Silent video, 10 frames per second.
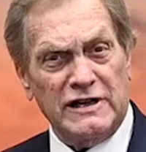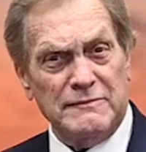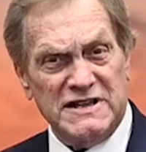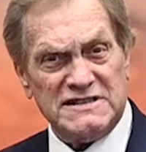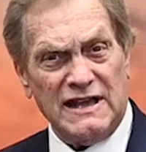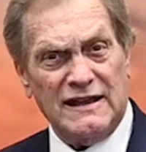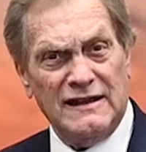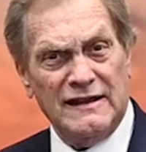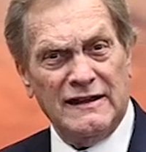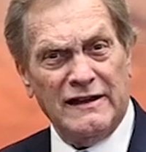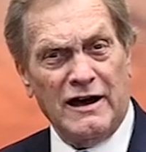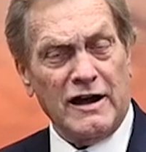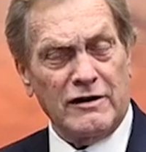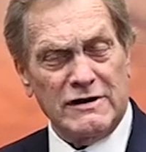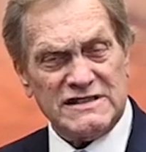and missing on
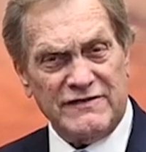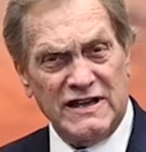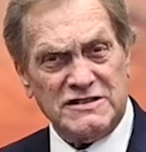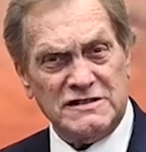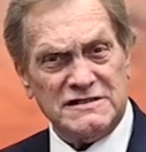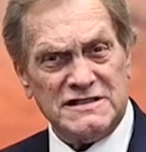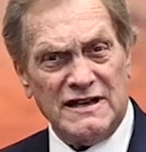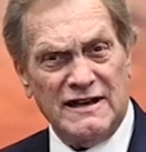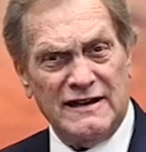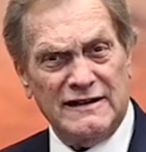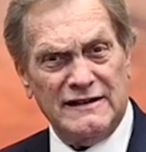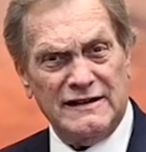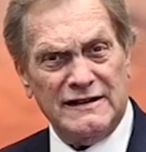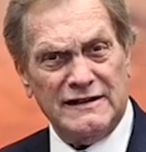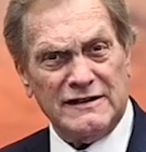our reservations
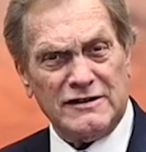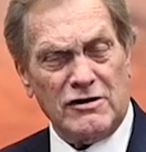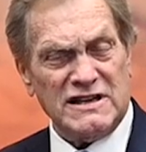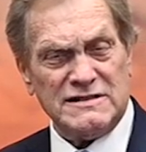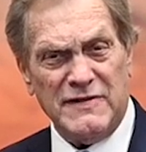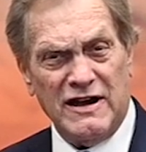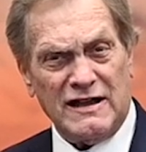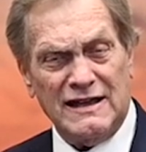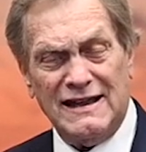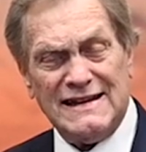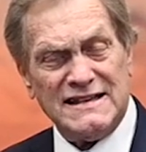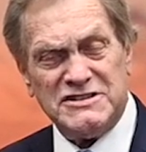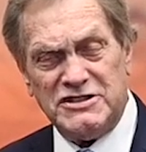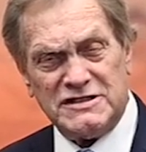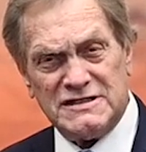across America, and
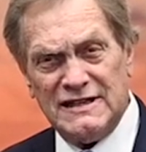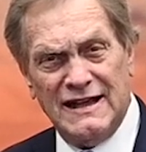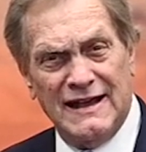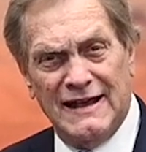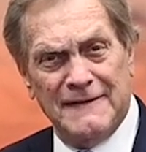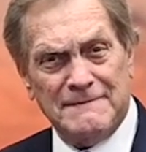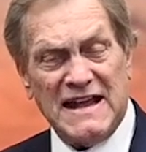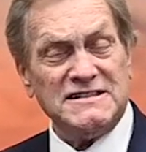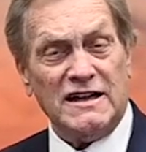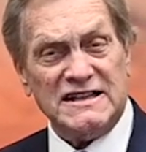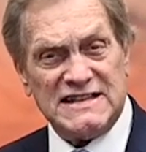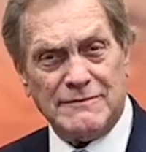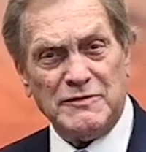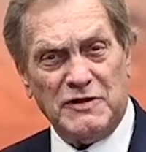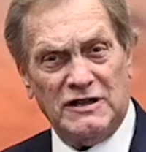that's
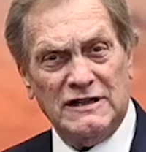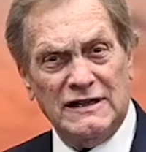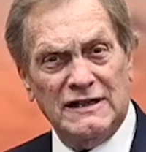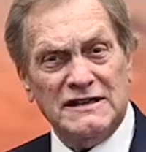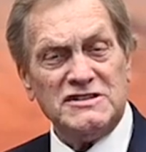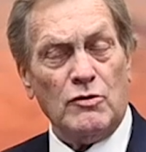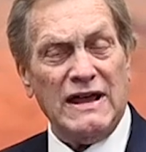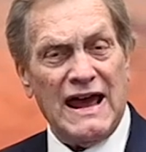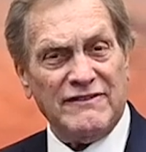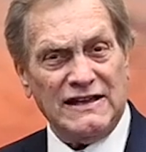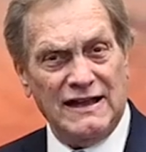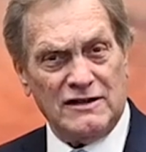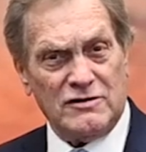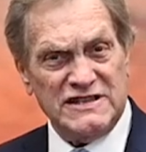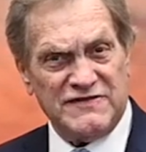unacceptable. So we have to
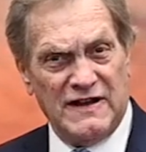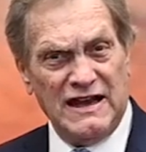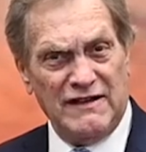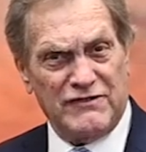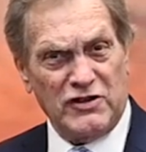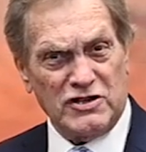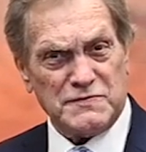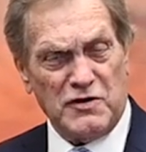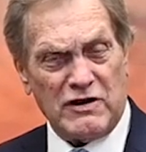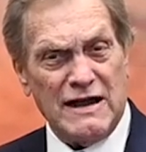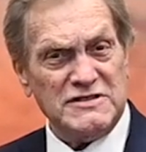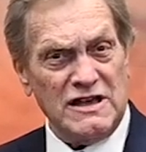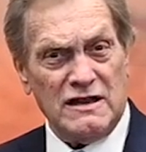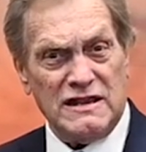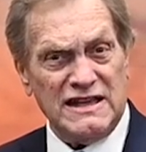increase funding for those programs. The
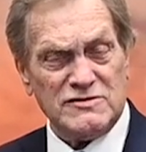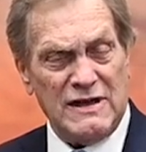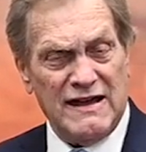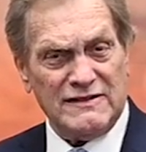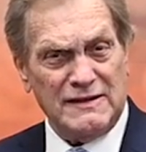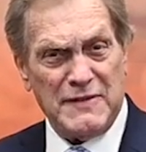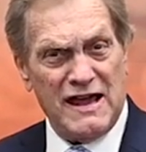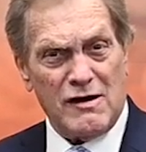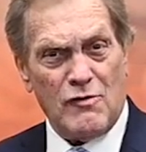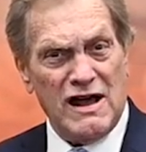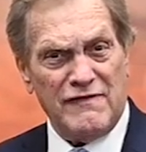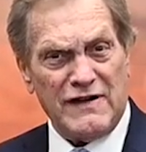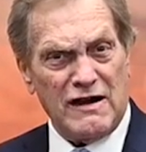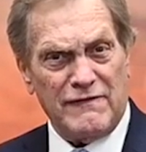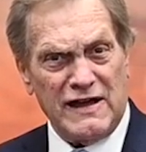other things, we have to pay our
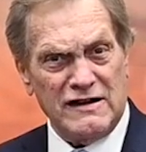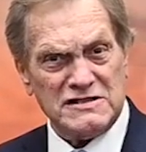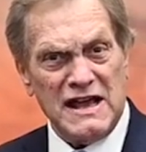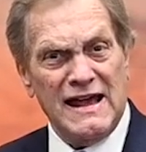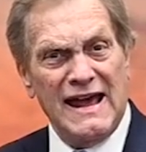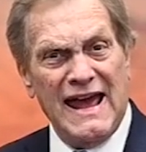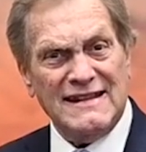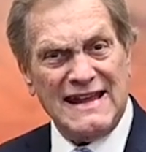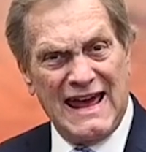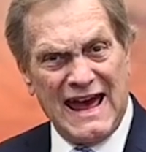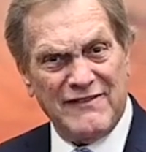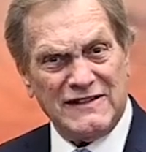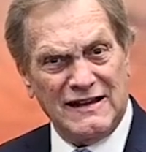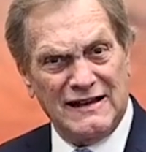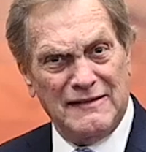wildfire fighters, and we have
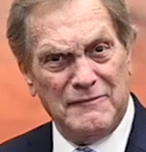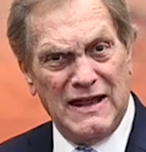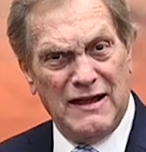to